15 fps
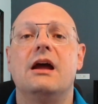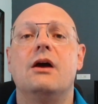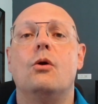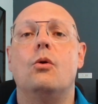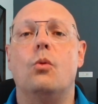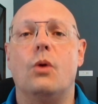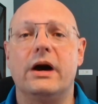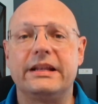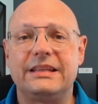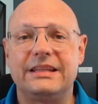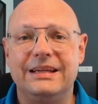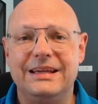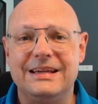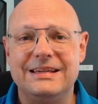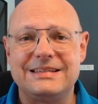what
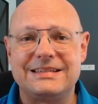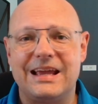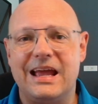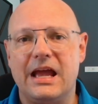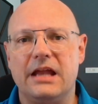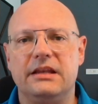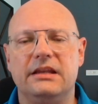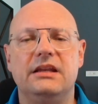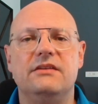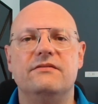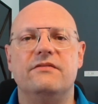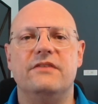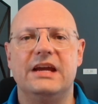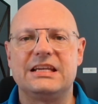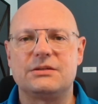is an
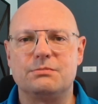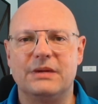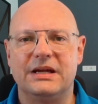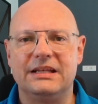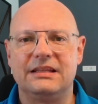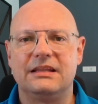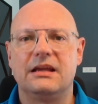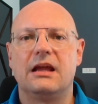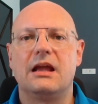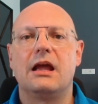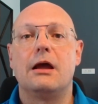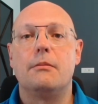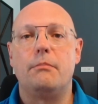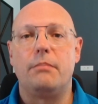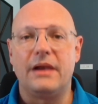investment
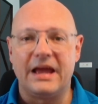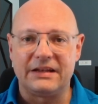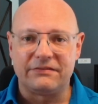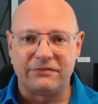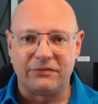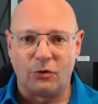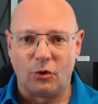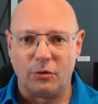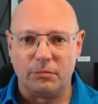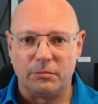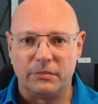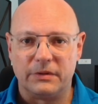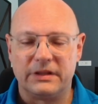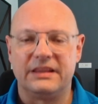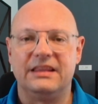platform,
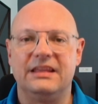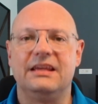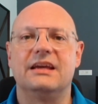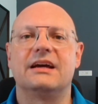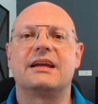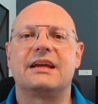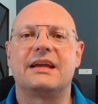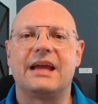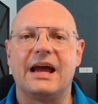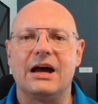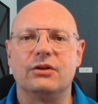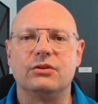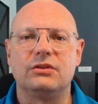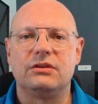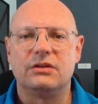the
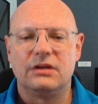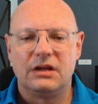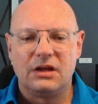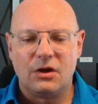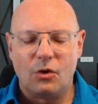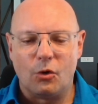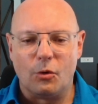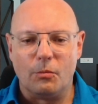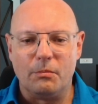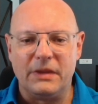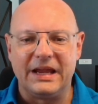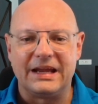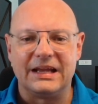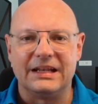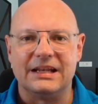account or
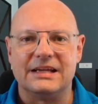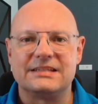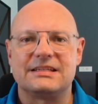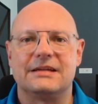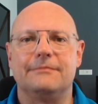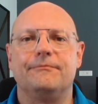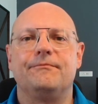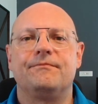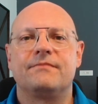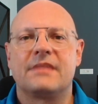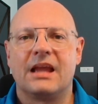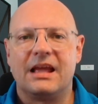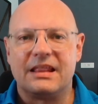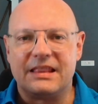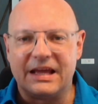mechanism
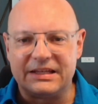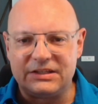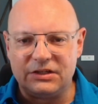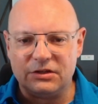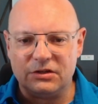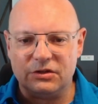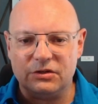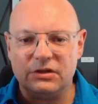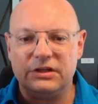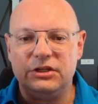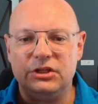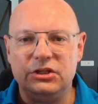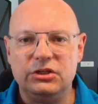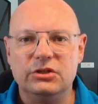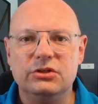that you
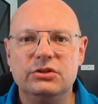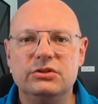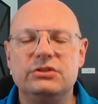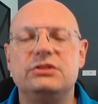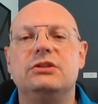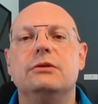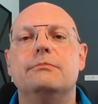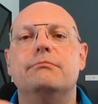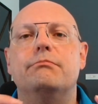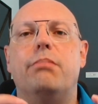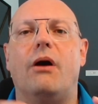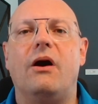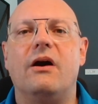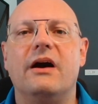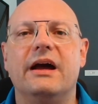use to
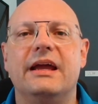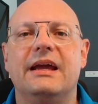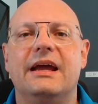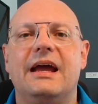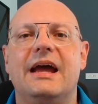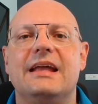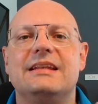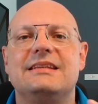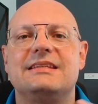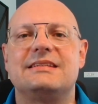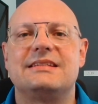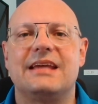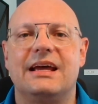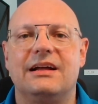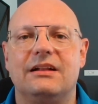buy and
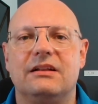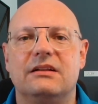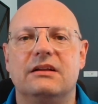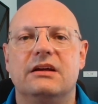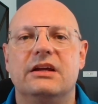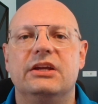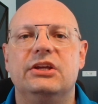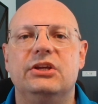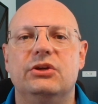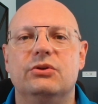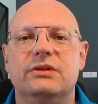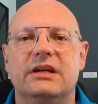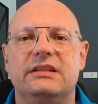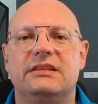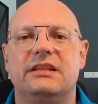sell
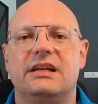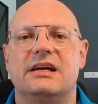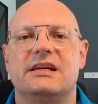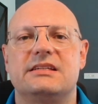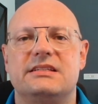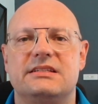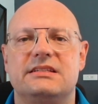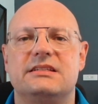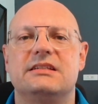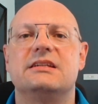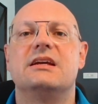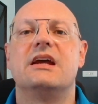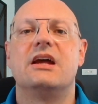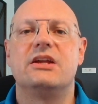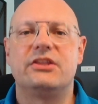unit trusts
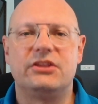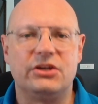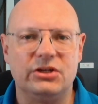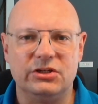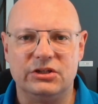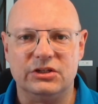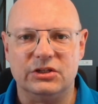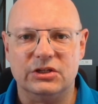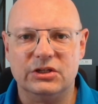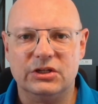through.